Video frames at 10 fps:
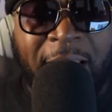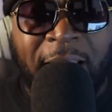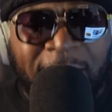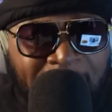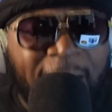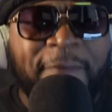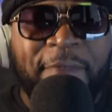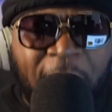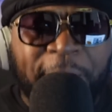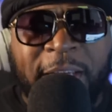that if
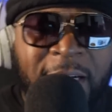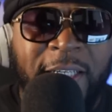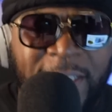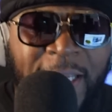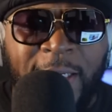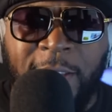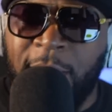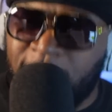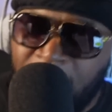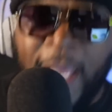Farrakhan says
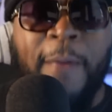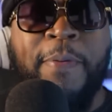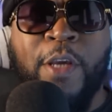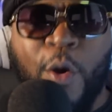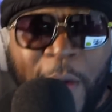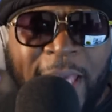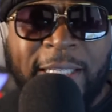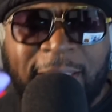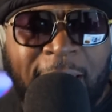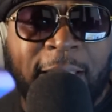this and BOA
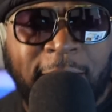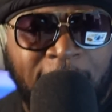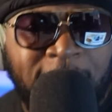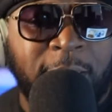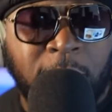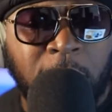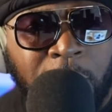says this,